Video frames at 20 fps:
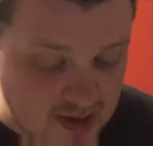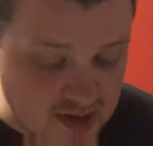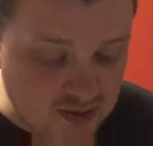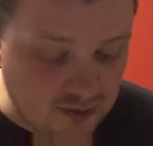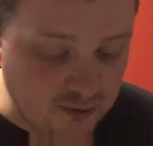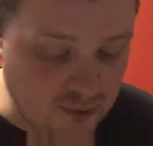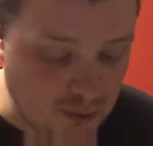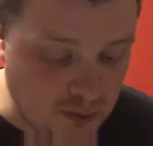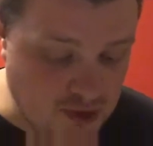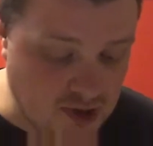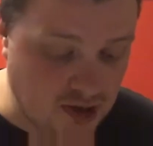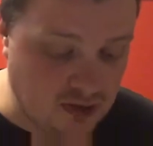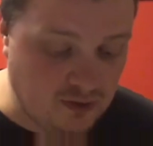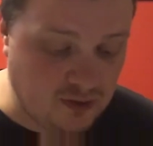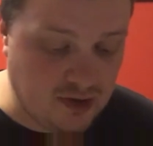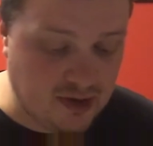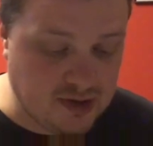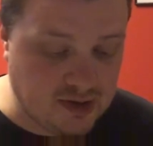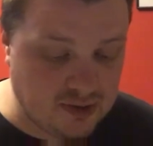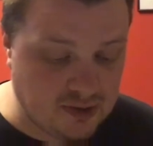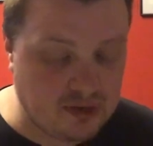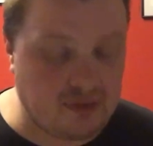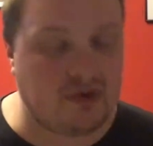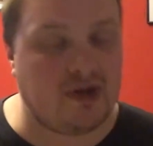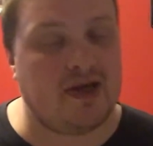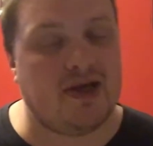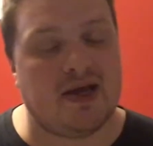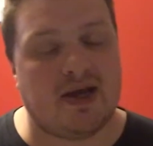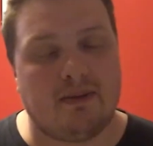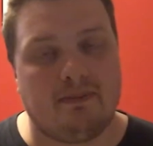into Forza Horizon
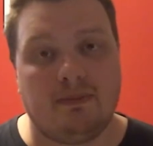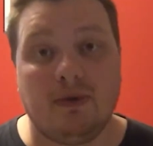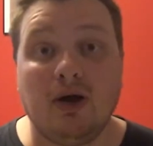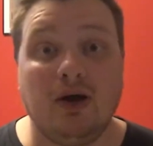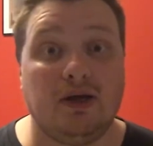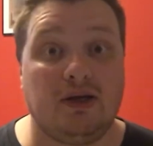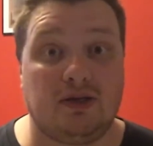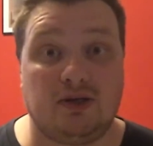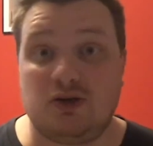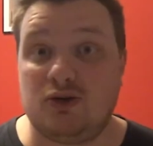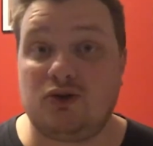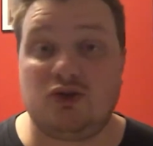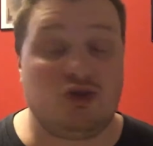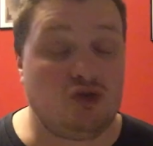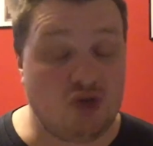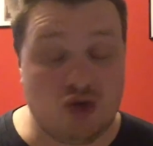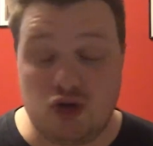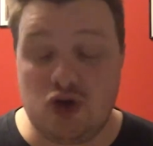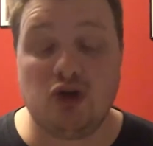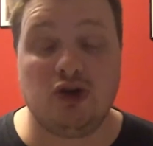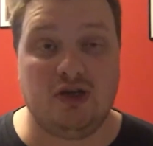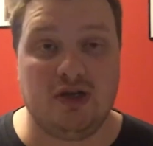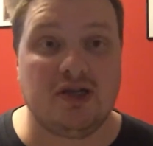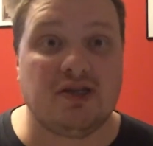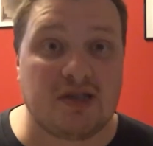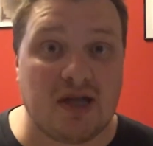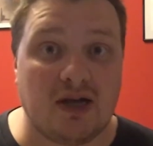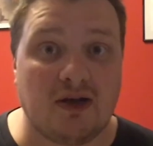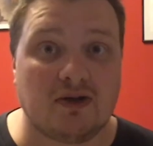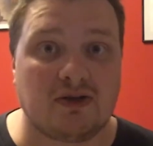3, and my
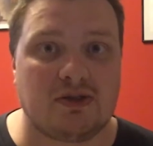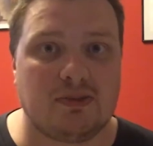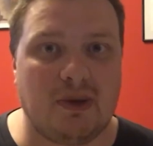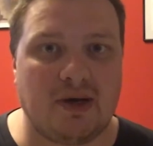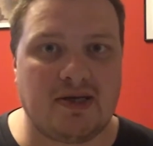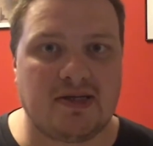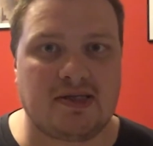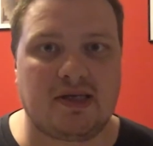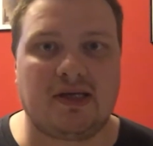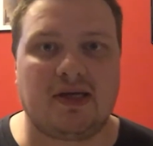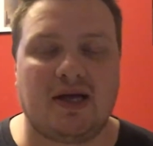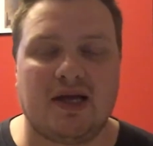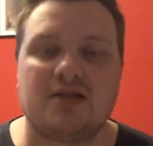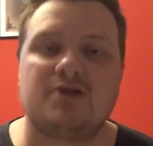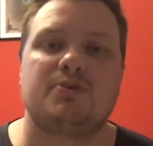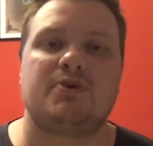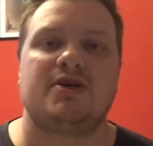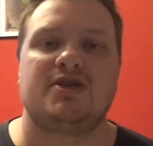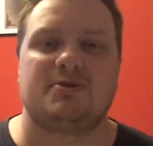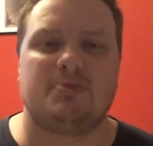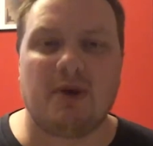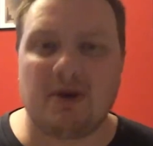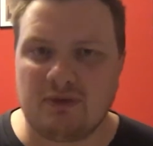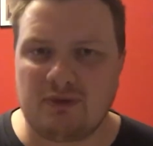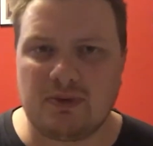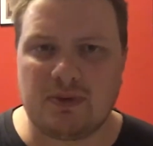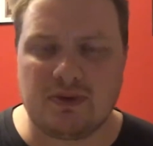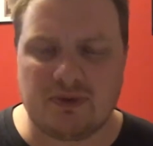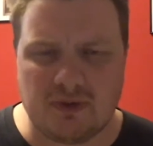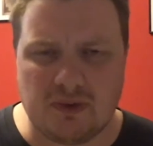goodness, that looks amazing, as we expect
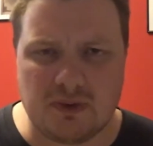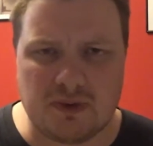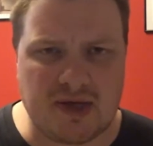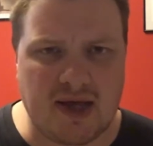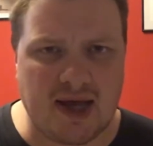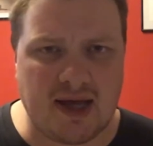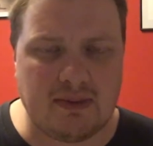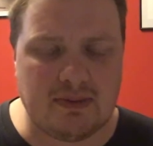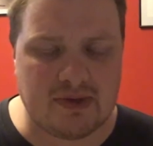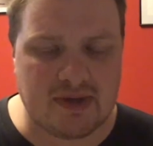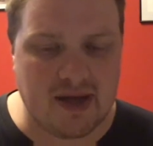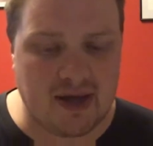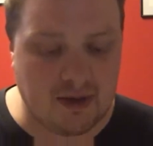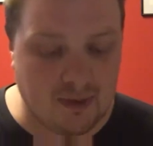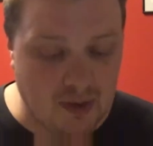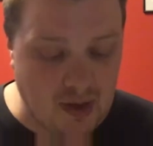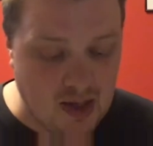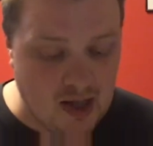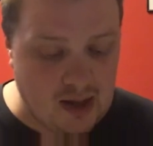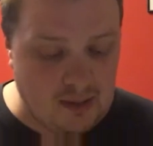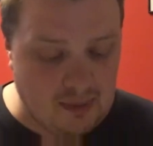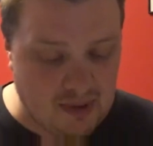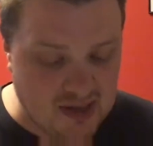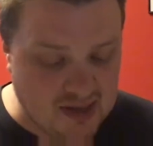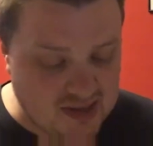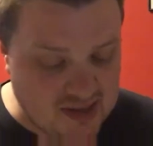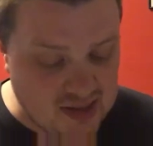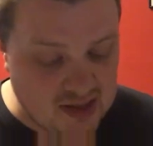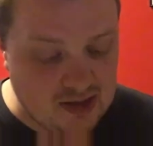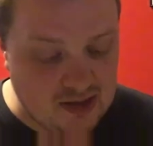from the Forza games now, but
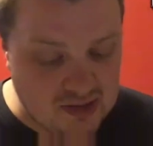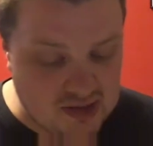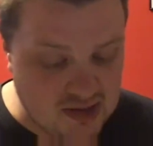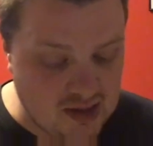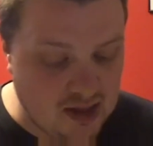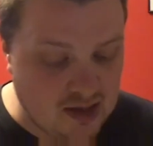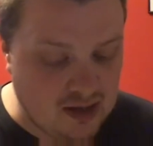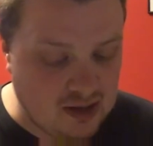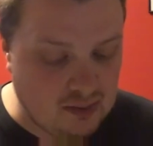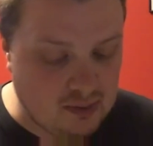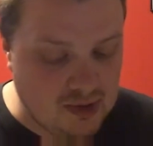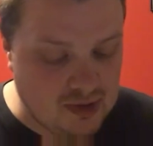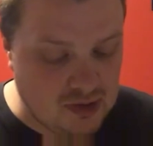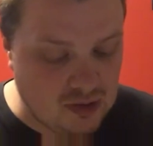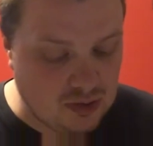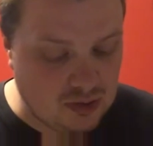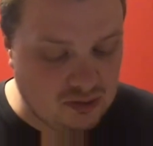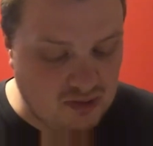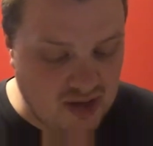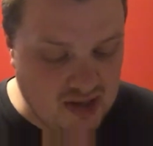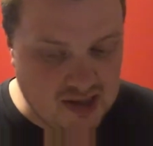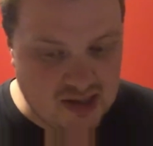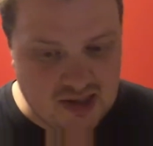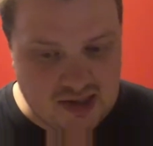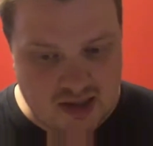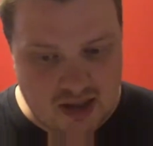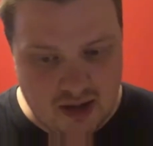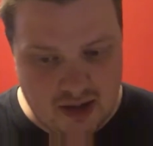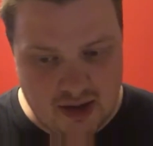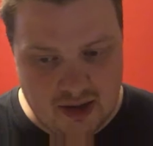it did look stunning. We saw
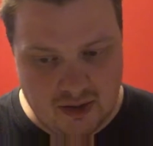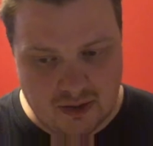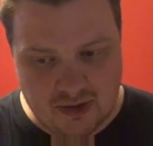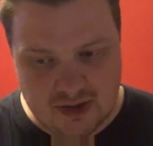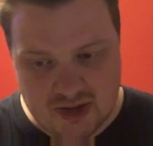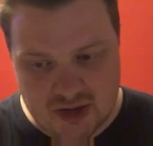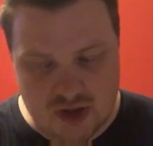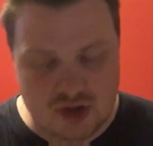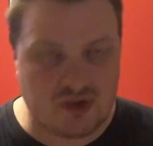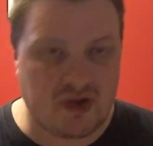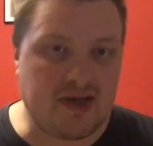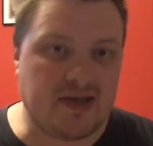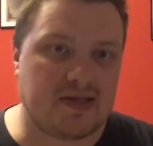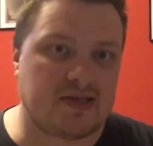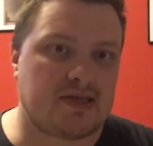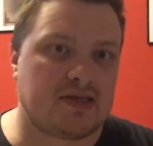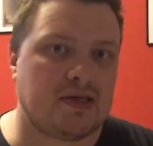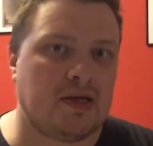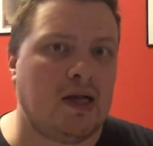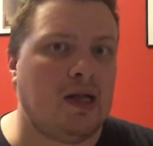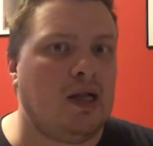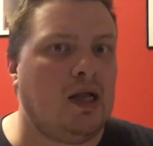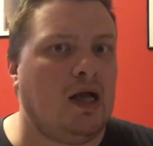races going on in streets,